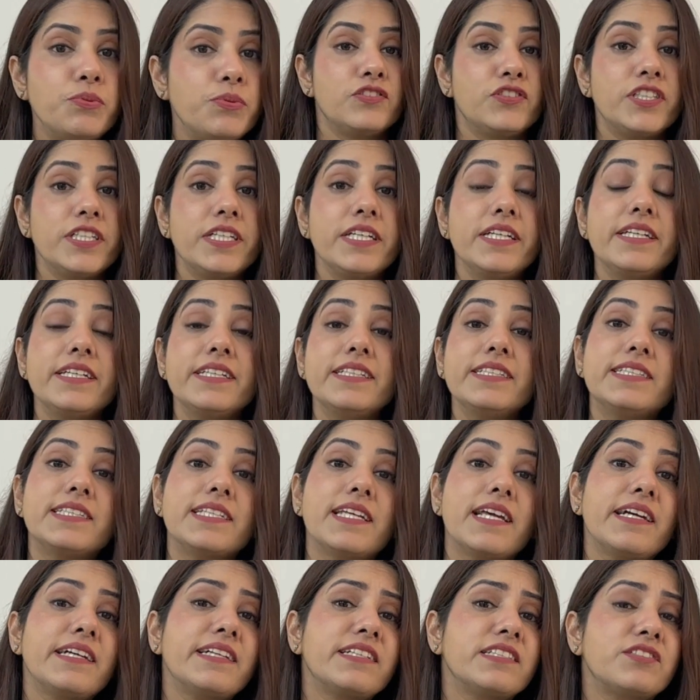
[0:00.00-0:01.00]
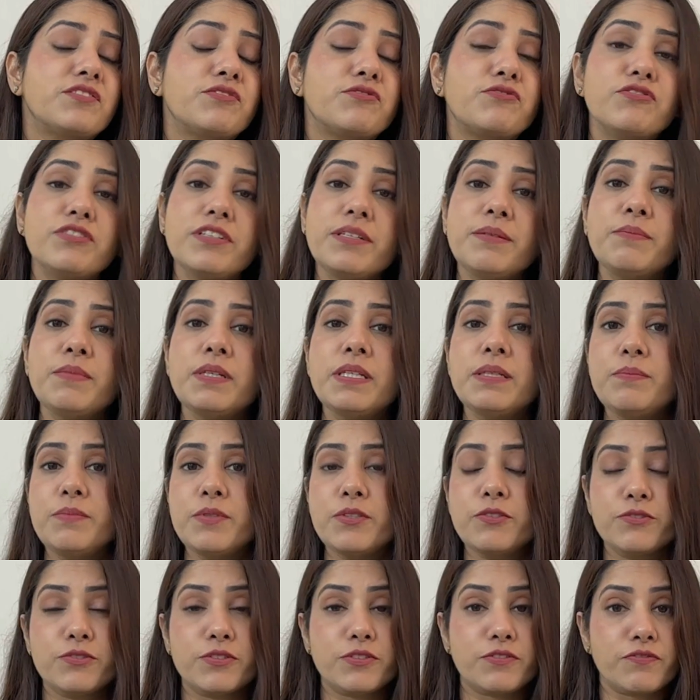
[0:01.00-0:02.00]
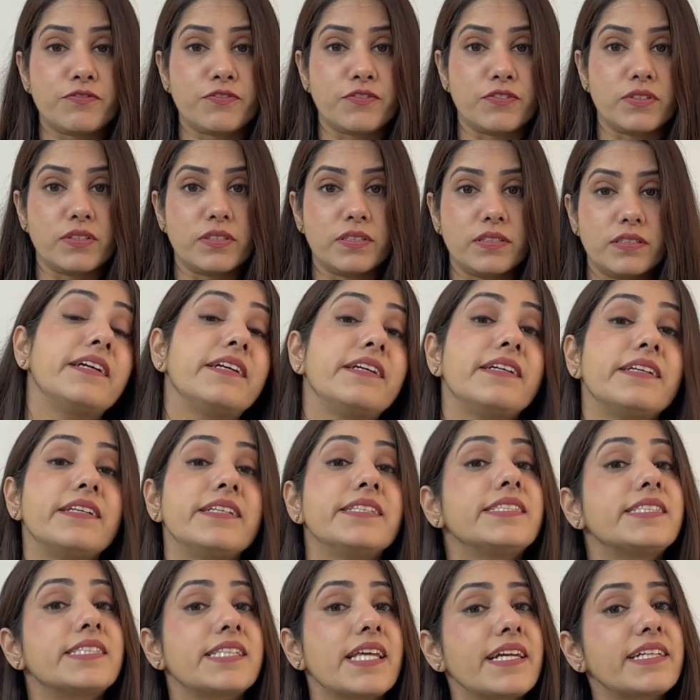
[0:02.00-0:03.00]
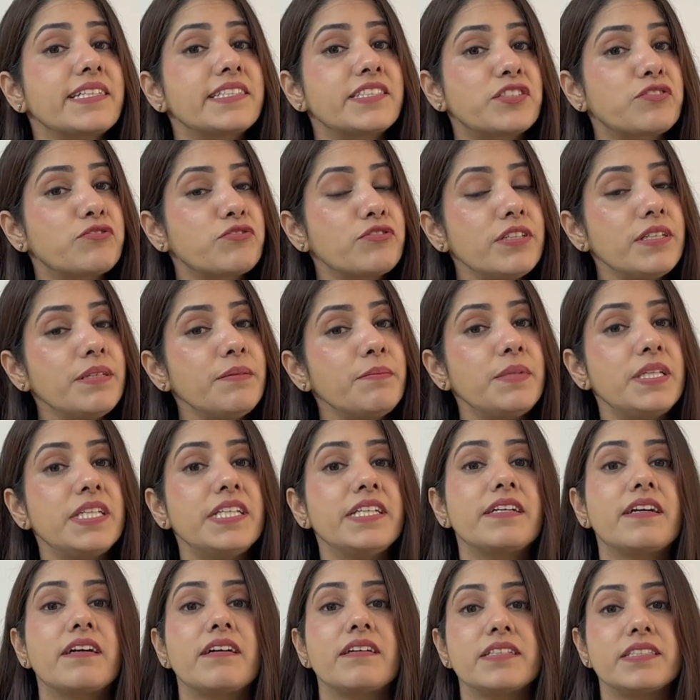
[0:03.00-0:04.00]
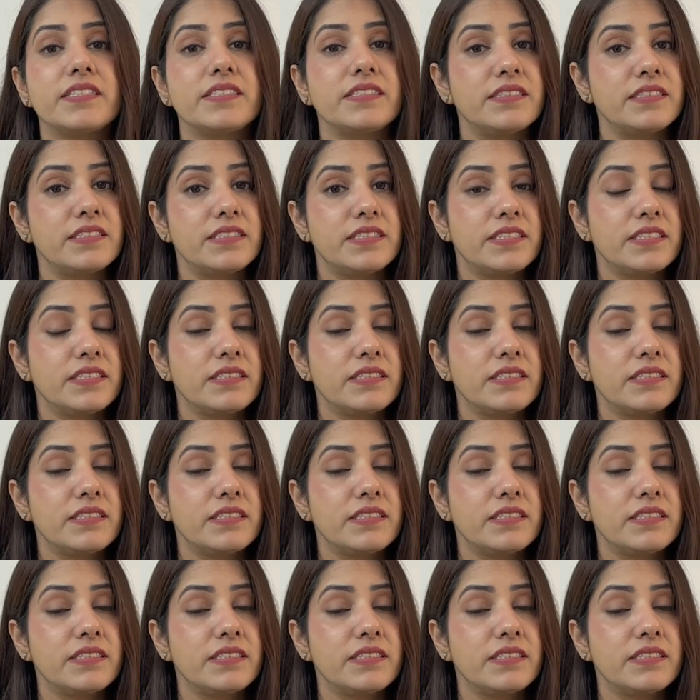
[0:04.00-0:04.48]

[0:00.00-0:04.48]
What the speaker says: She is extremely beautiful. He is extremely kind.